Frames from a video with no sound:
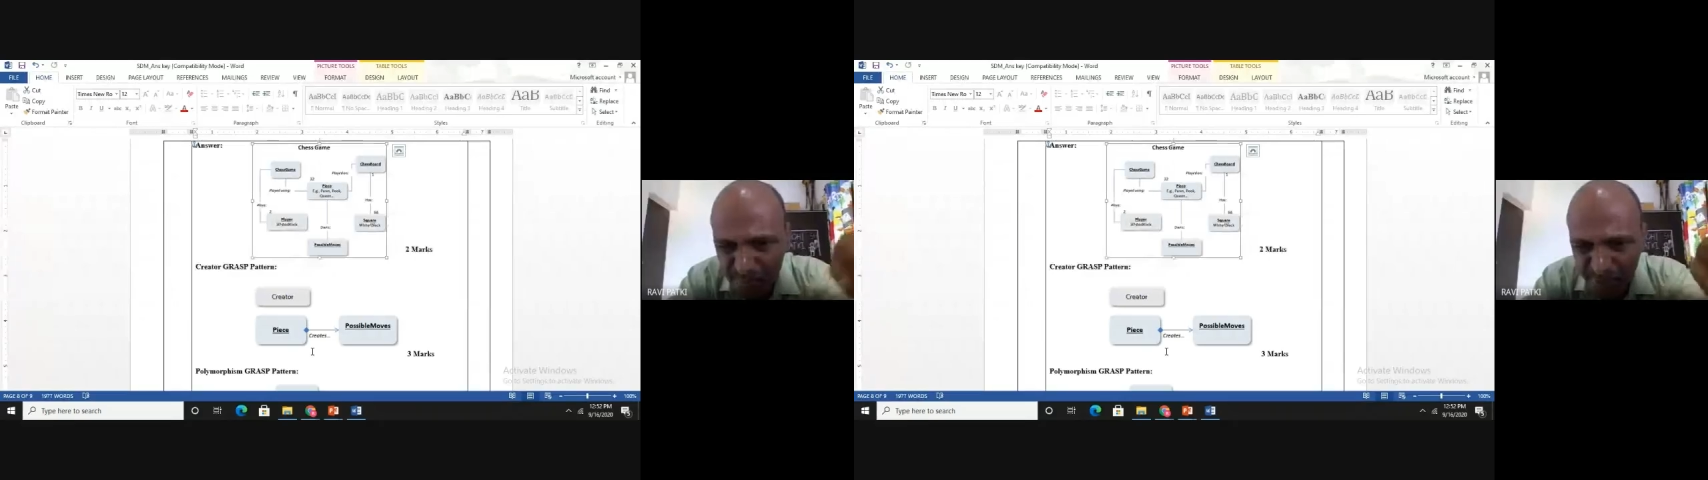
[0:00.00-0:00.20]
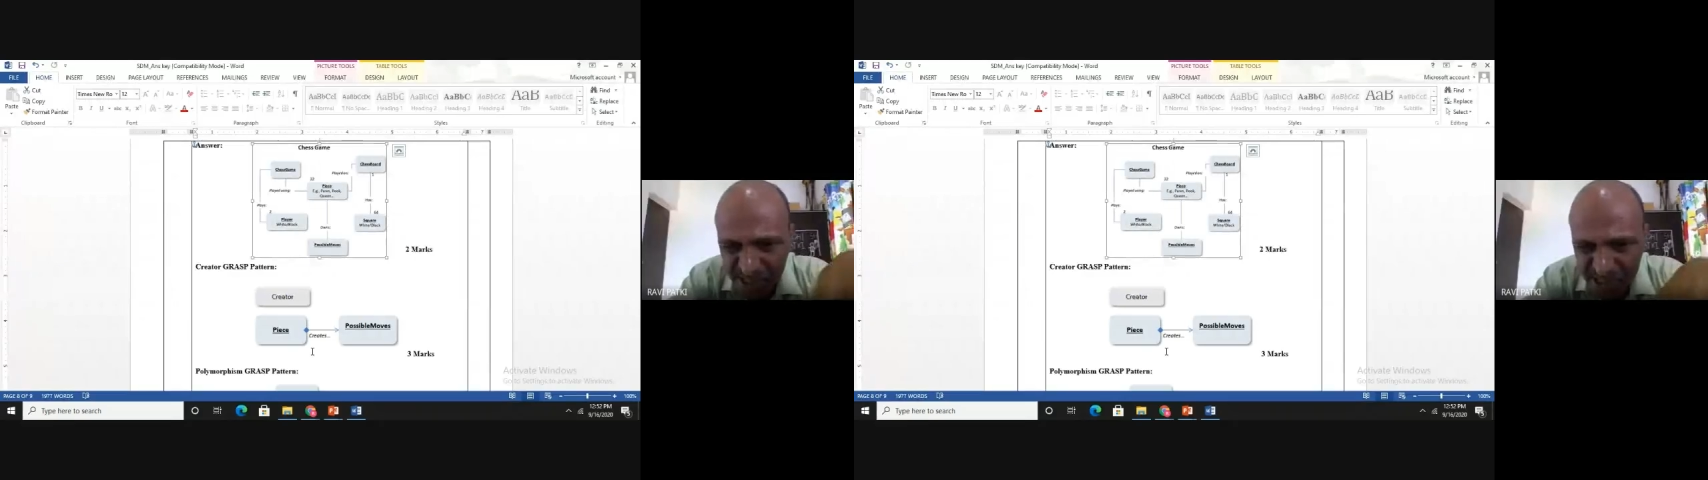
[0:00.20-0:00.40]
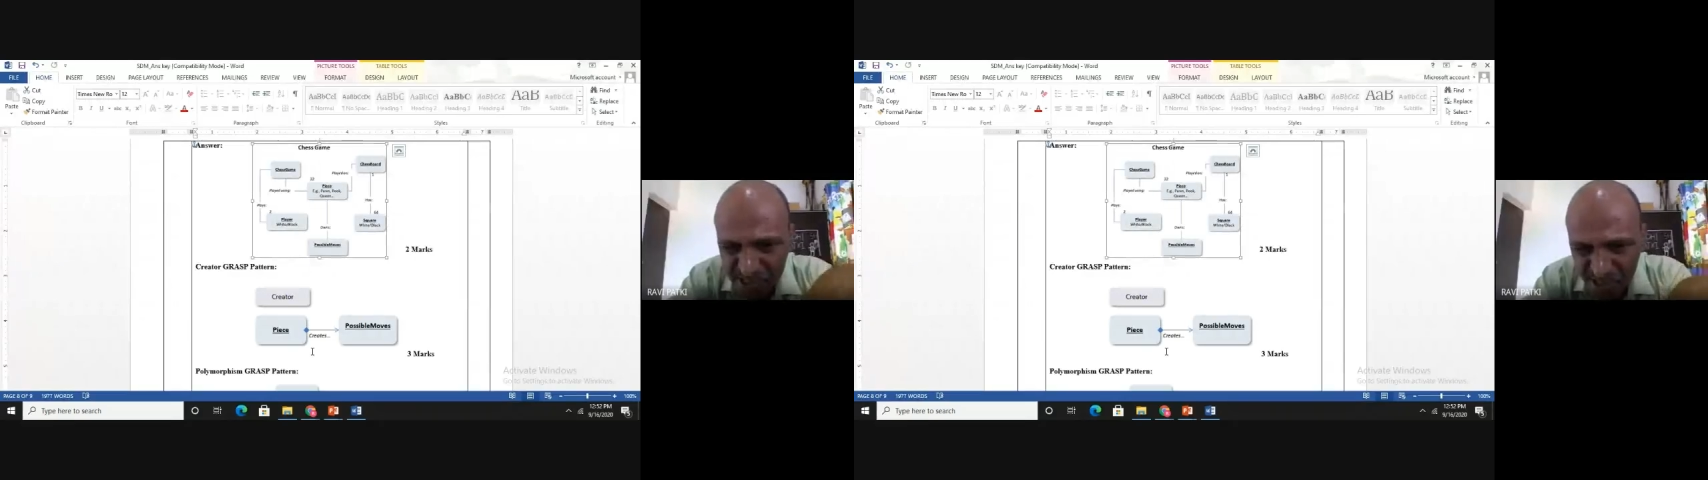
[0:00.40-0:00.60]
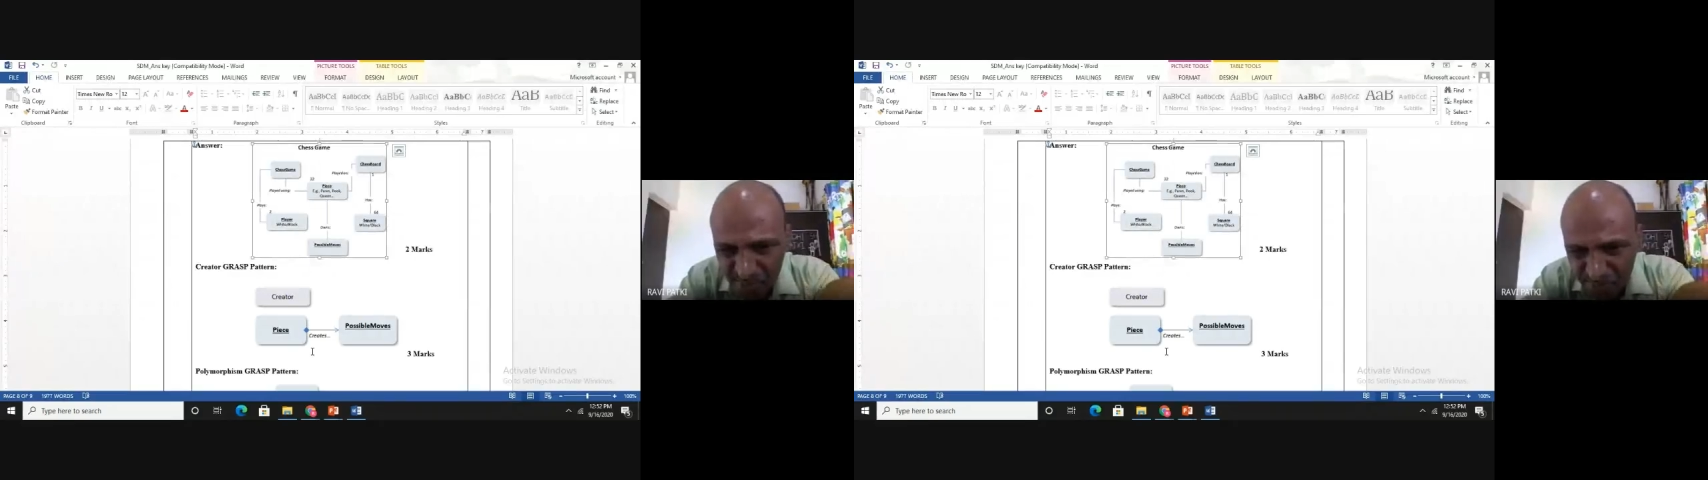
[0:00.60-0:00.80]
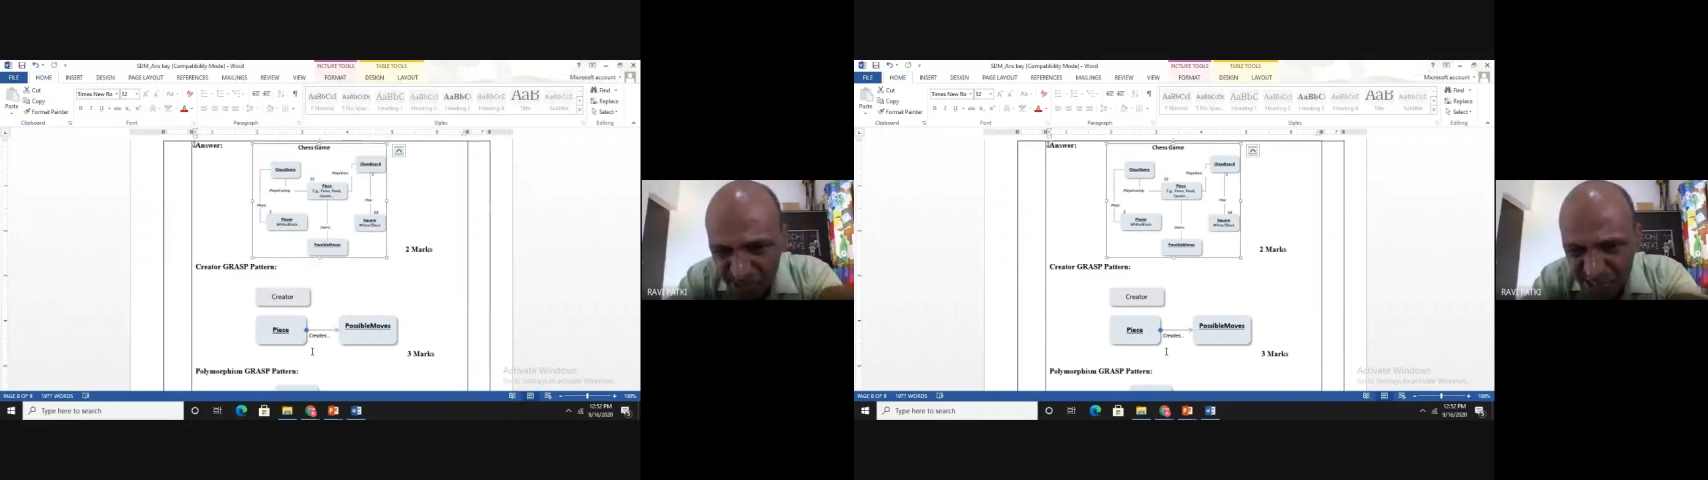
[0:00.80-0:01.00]
piece
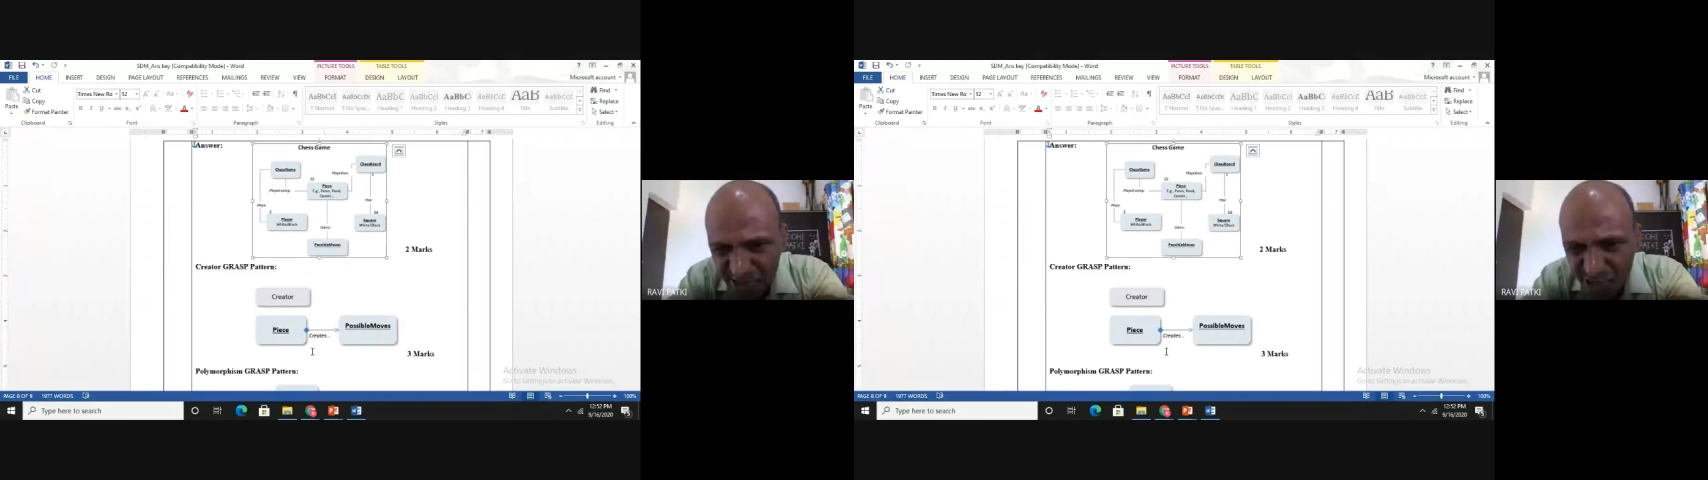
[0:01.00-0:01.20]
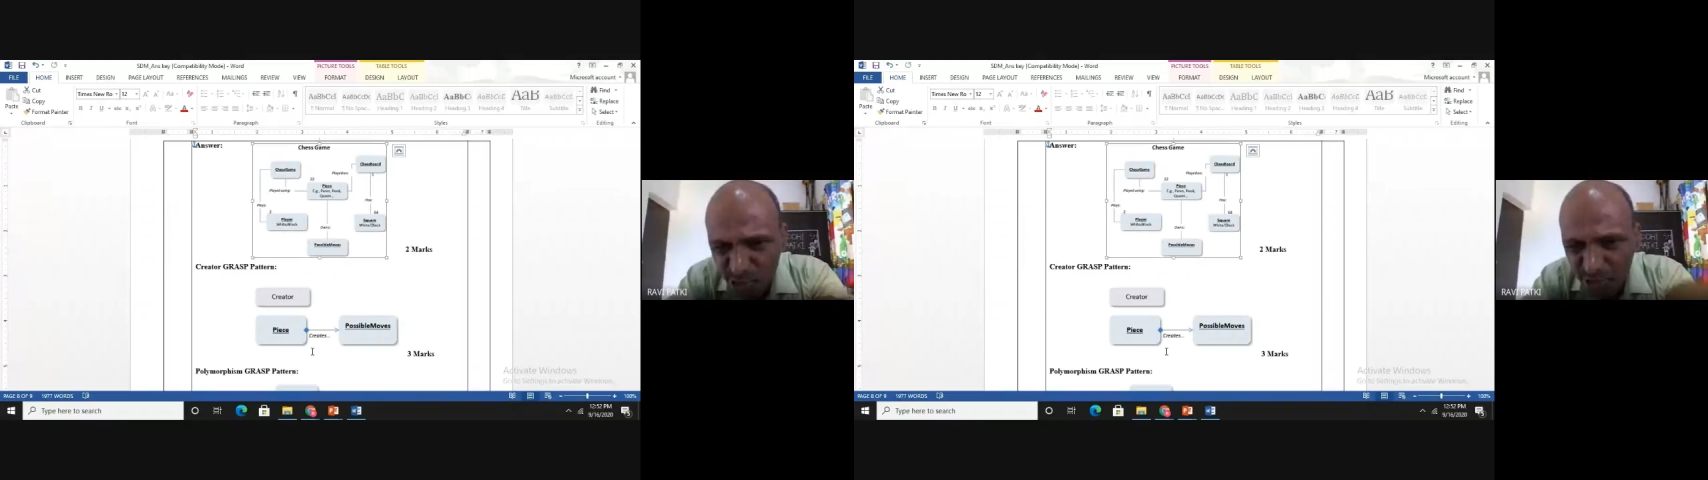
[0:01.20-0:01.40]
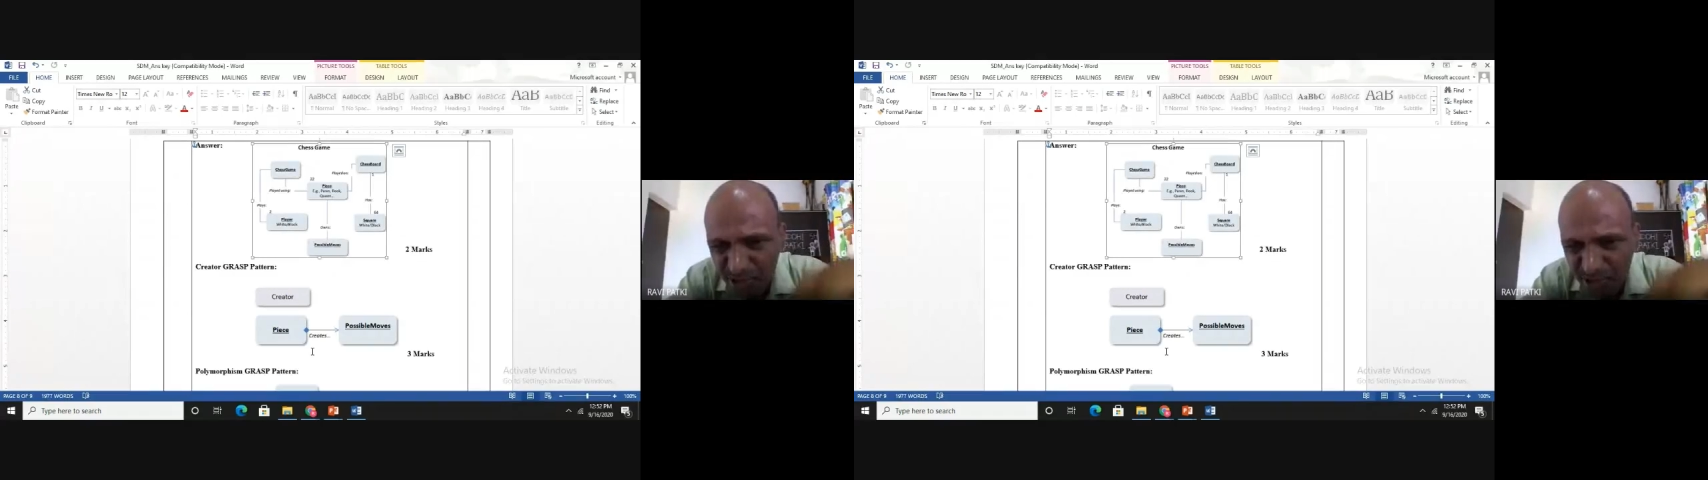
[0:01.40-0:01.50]
should